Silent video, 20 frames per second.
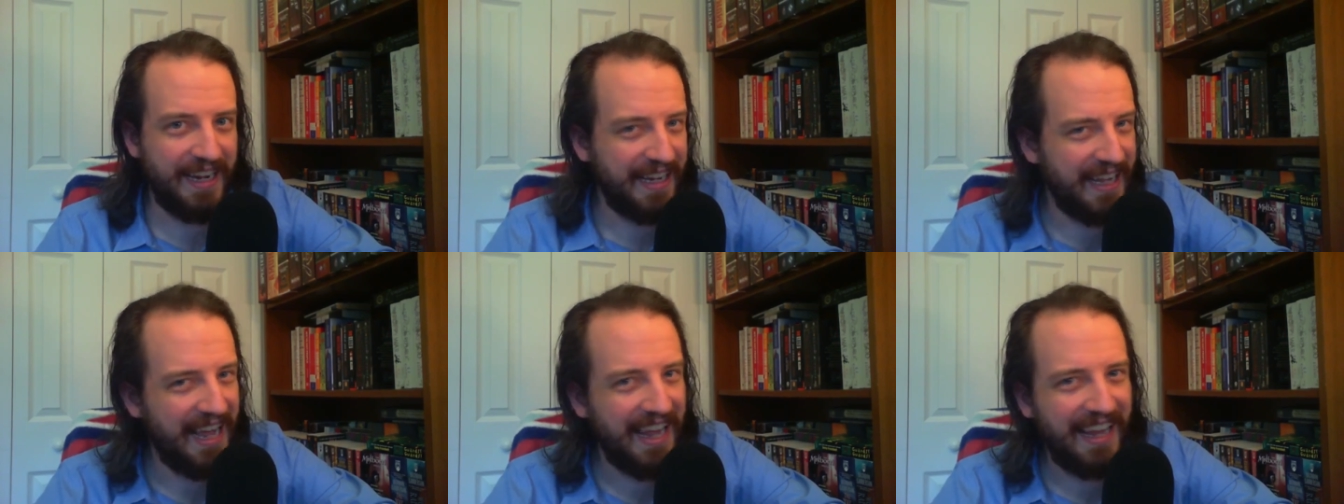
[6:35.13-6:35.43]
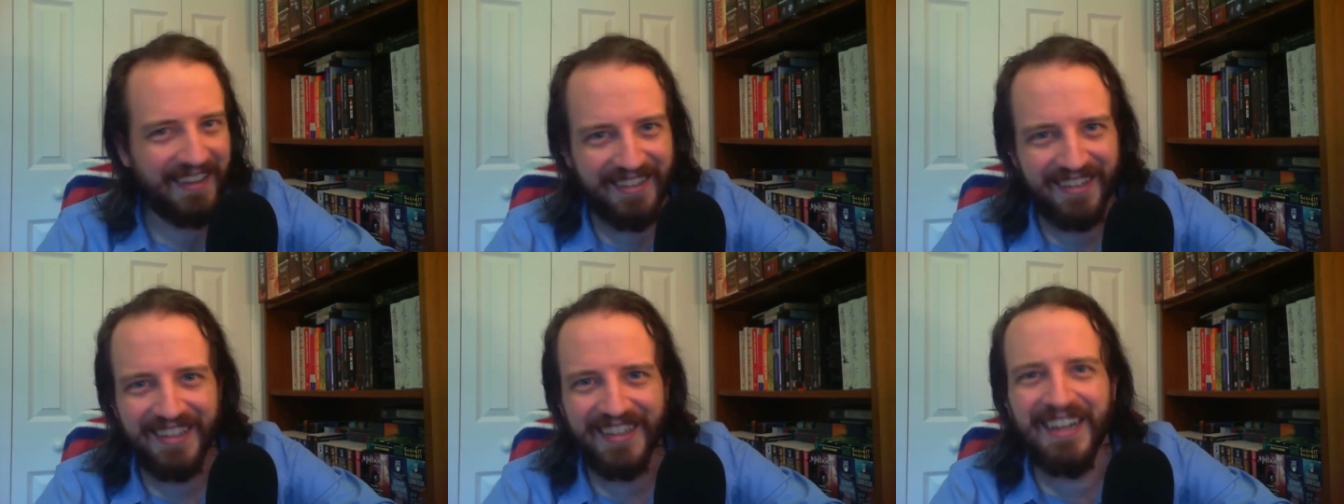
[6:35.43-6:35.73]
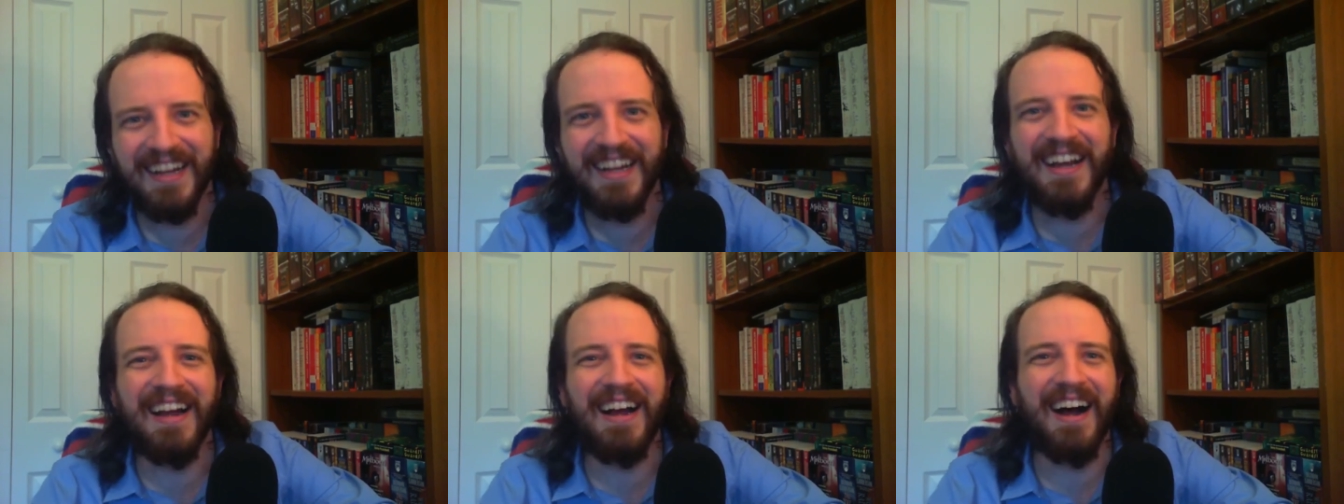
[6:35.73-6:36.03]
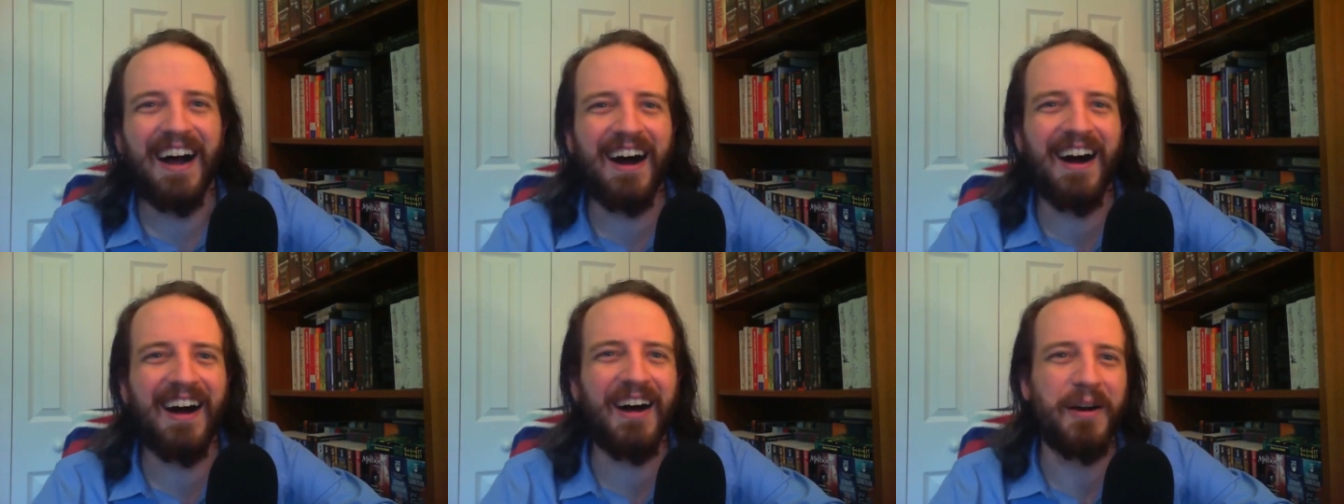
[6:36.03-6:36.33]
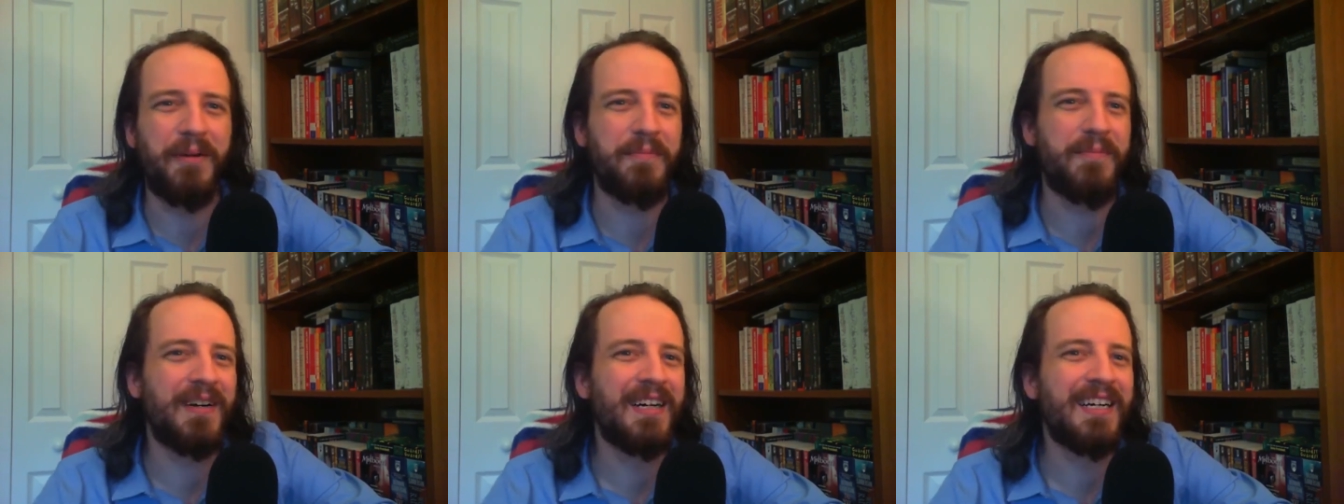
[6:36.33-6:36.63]
guess,
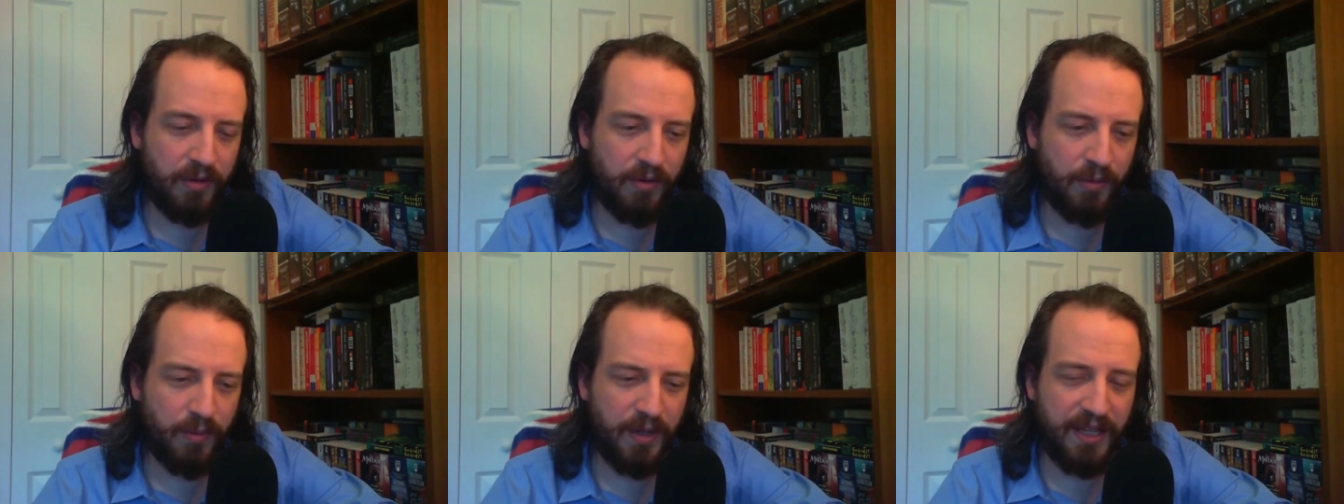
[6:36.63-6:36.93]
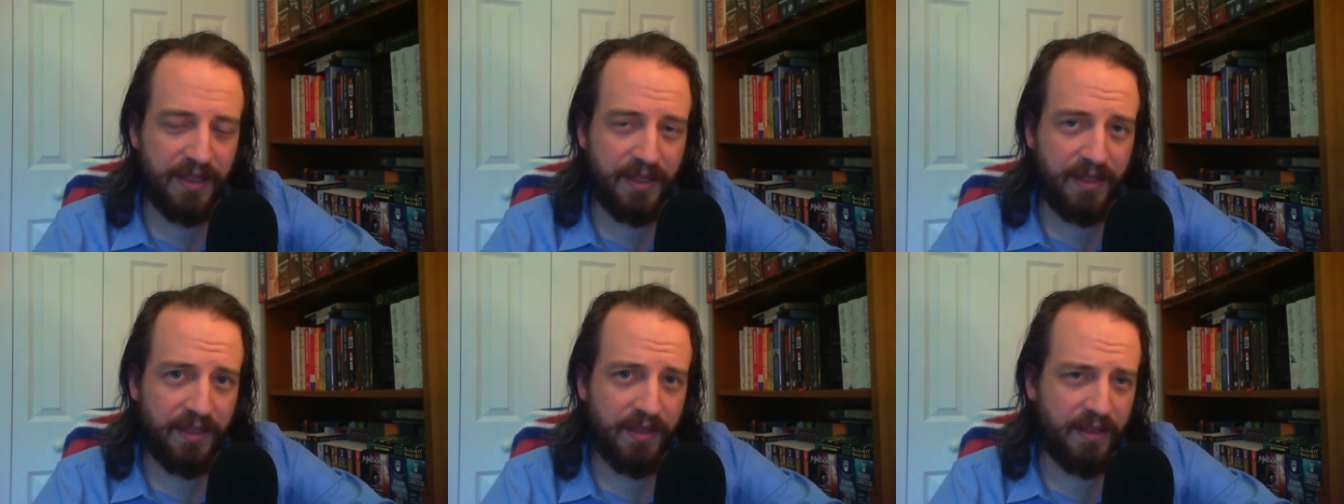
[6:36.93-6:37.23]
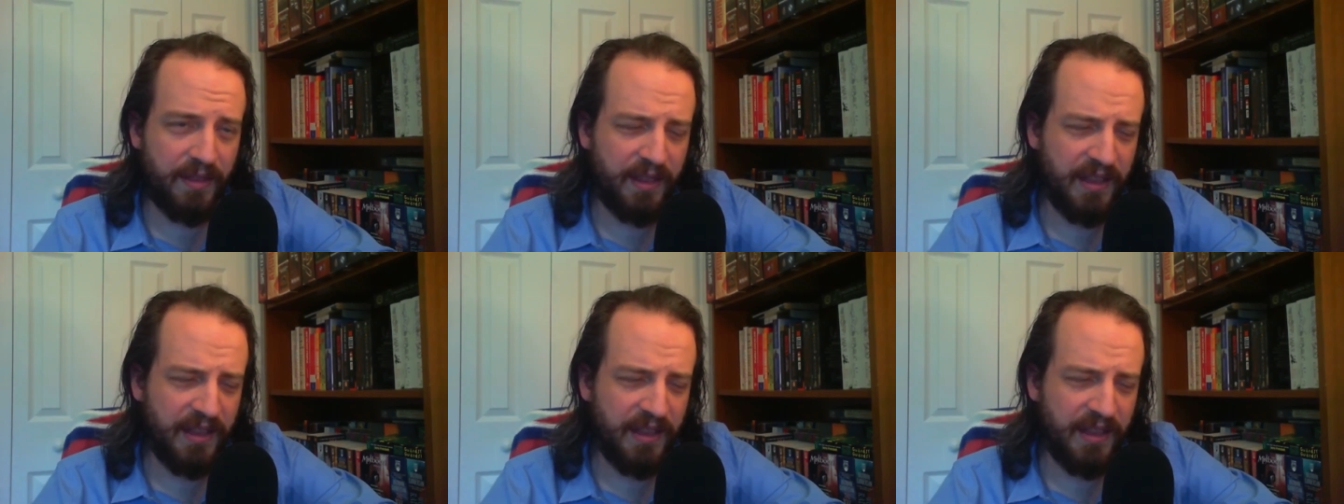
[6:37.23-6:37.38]
um, with